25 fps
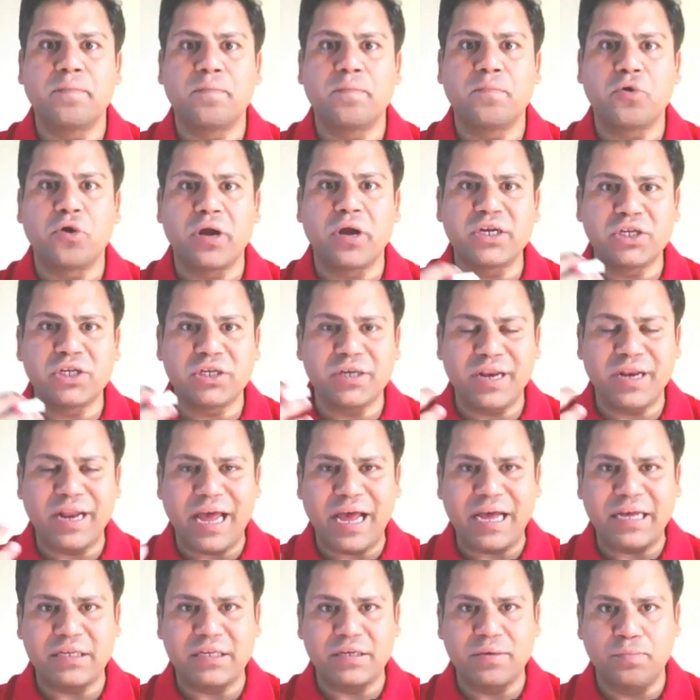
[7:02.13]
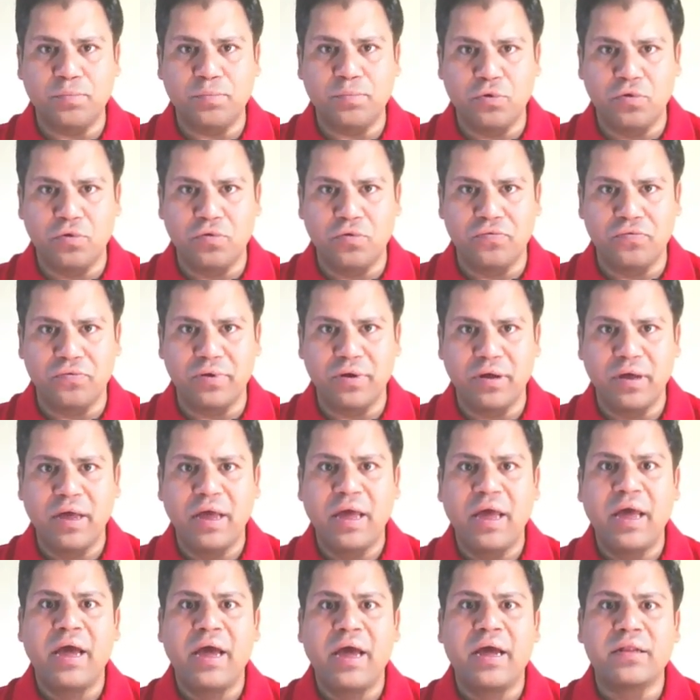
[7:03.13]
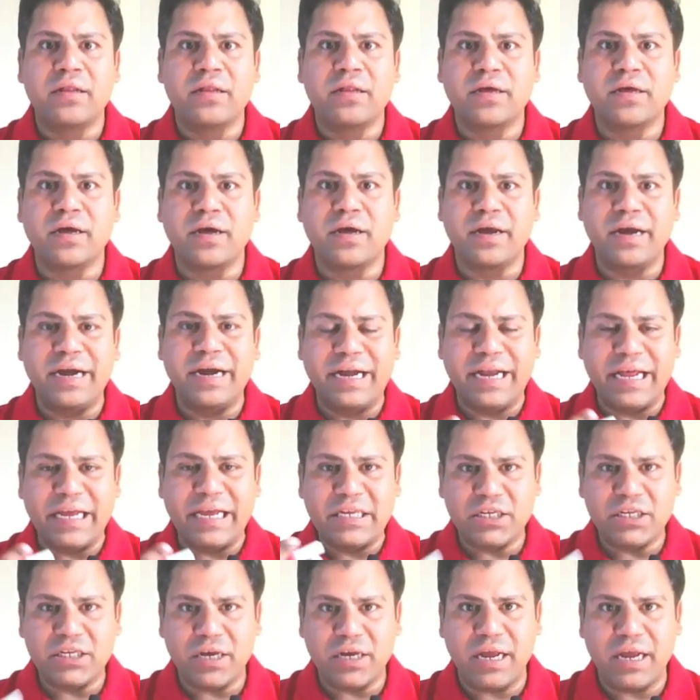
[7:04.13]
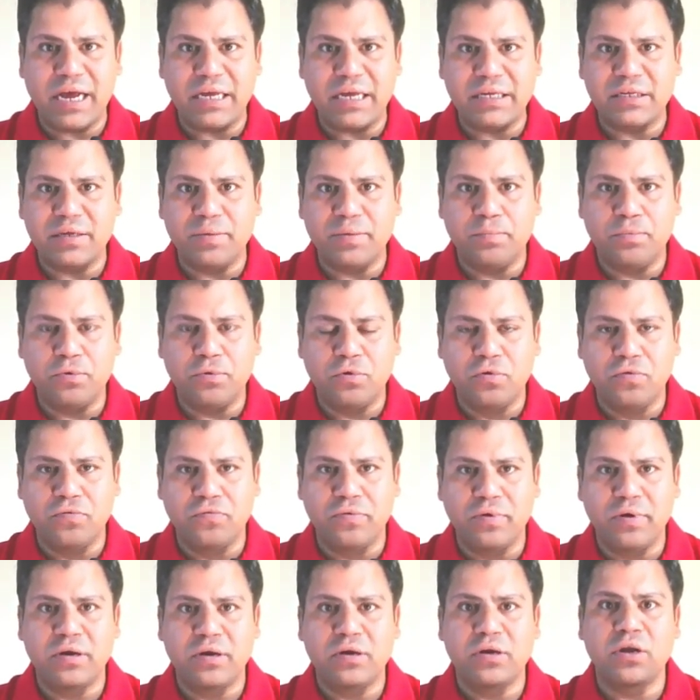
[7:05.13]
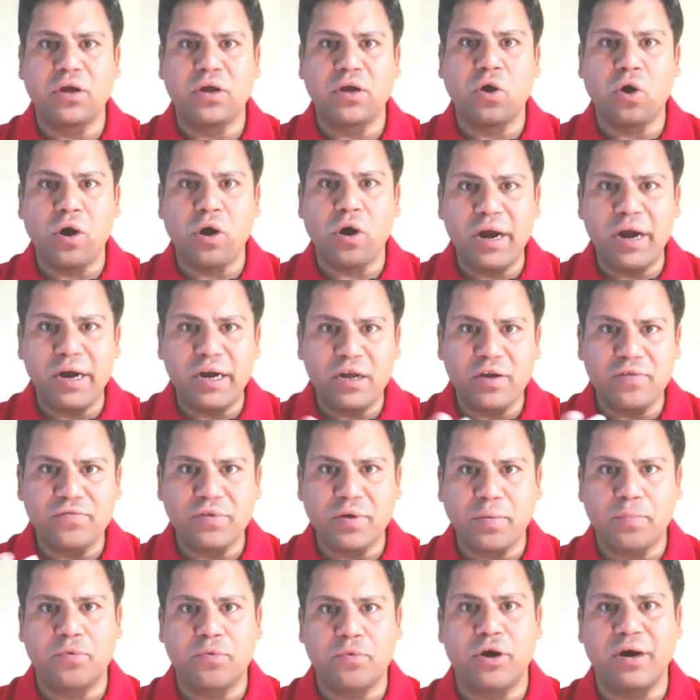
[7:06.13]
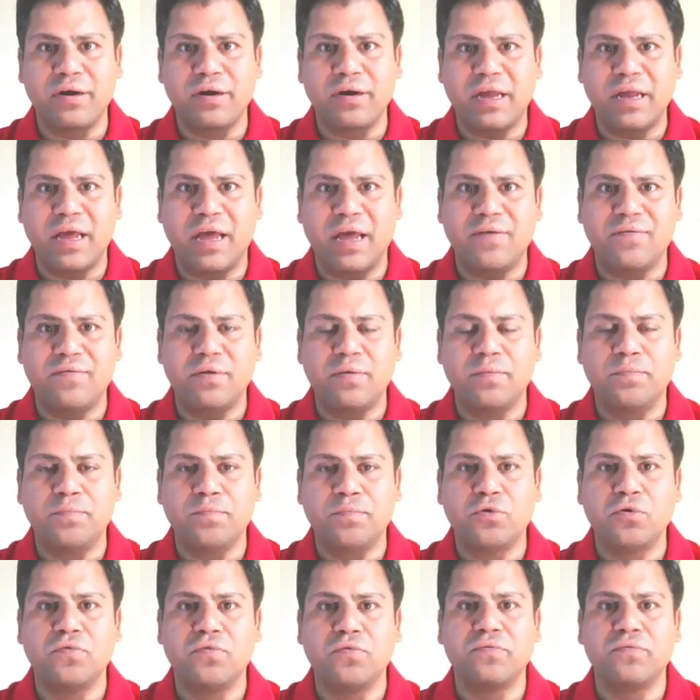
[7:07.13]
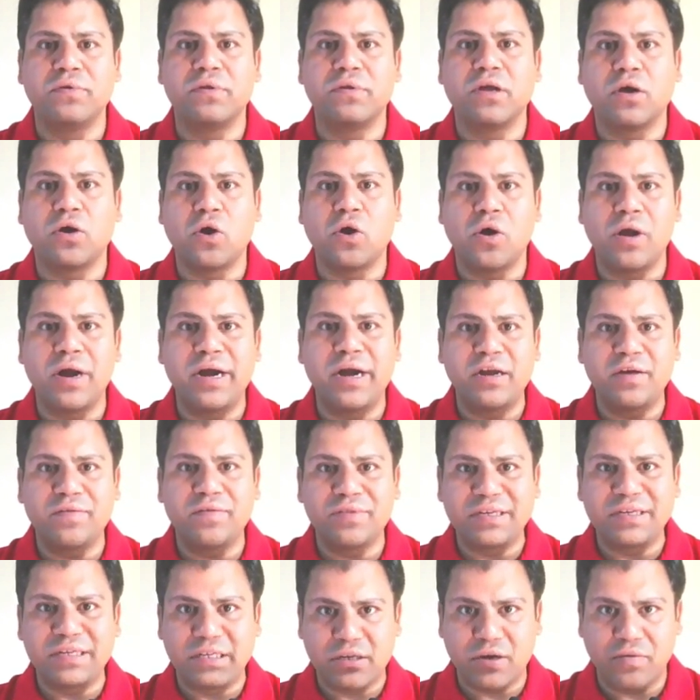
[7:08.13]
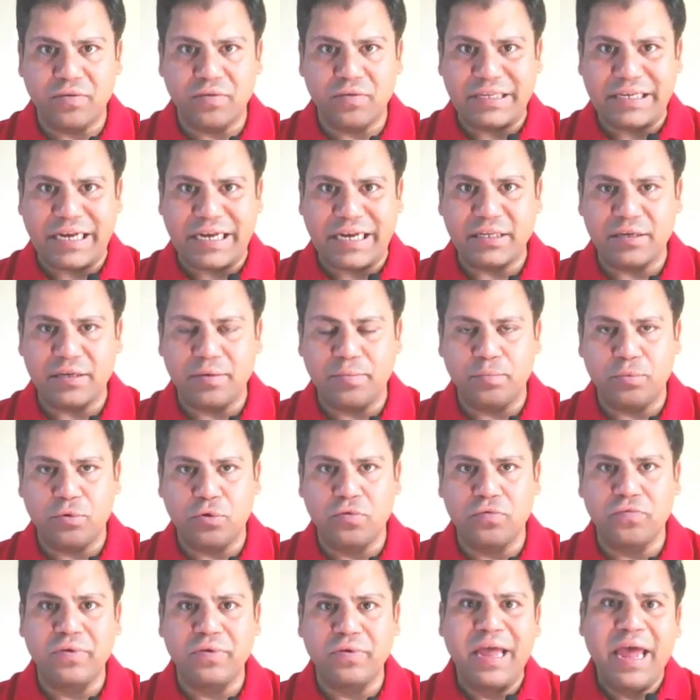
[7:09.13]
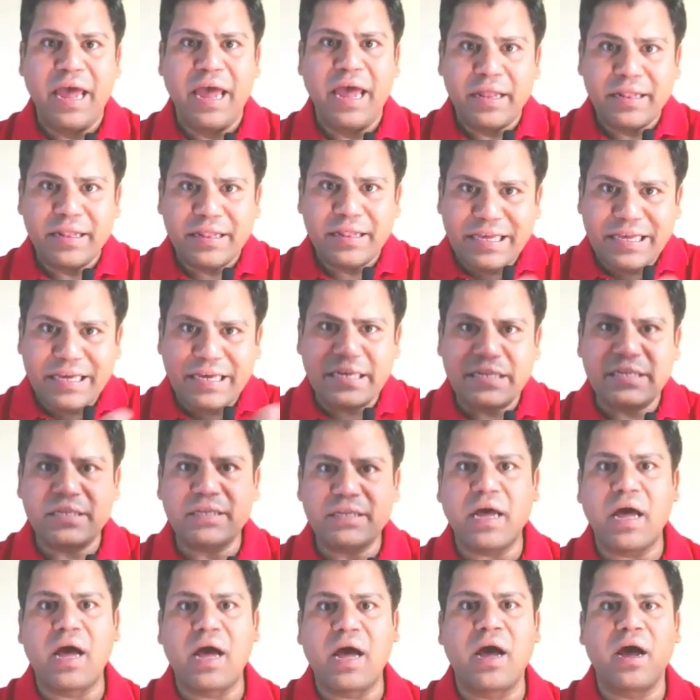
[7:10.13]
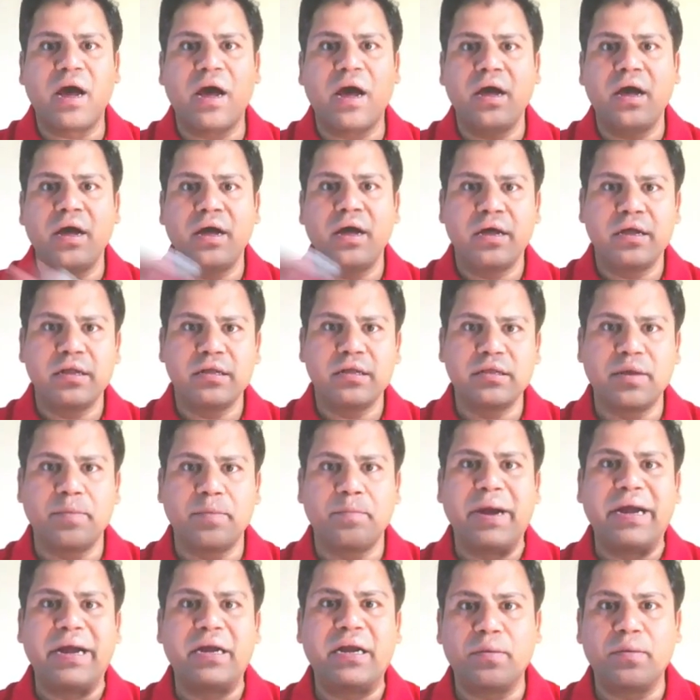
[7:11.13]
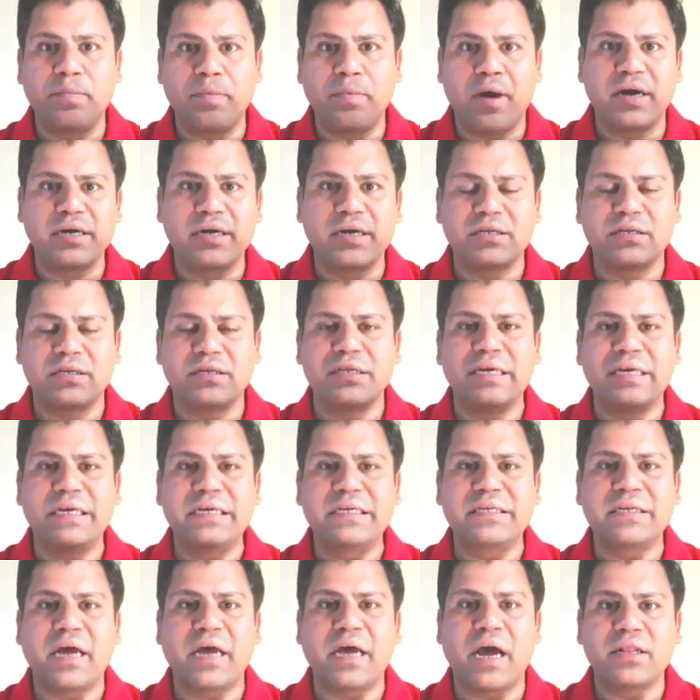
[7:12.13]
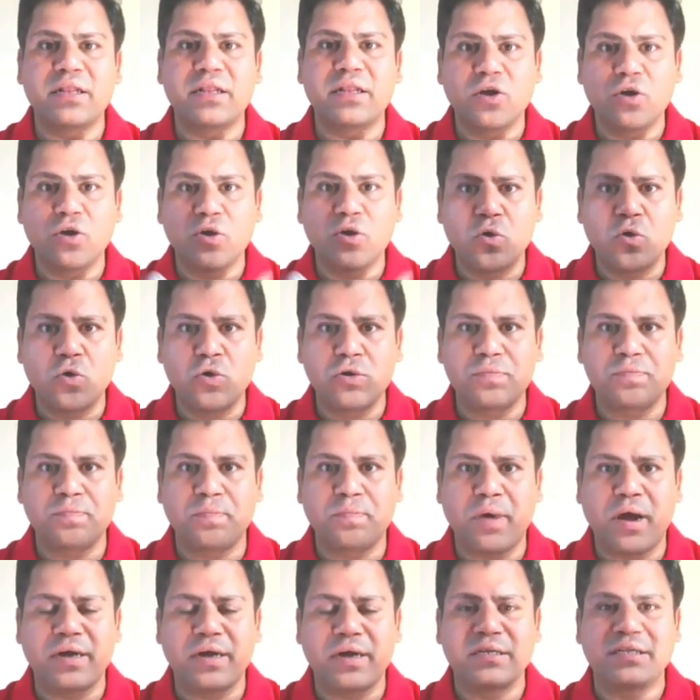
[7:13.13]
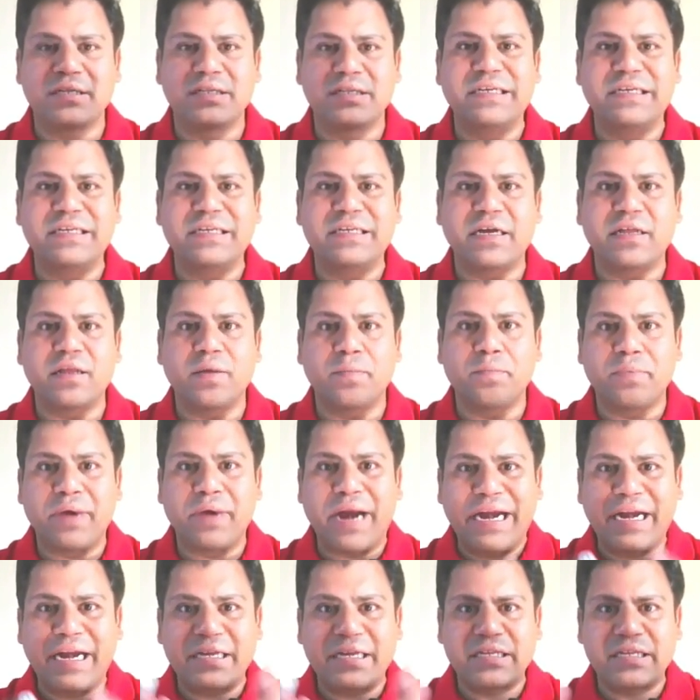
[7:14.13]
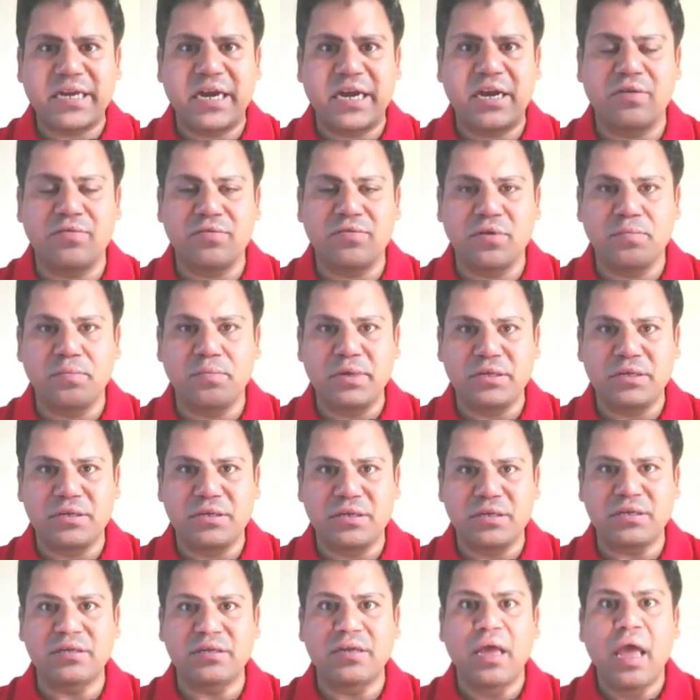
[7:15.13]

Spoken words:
production has improved. The retention has improved. The quality of the product has improved. The quality of the service has improved. These are the better parts. These are the growth parts. These are the brighter side of the business,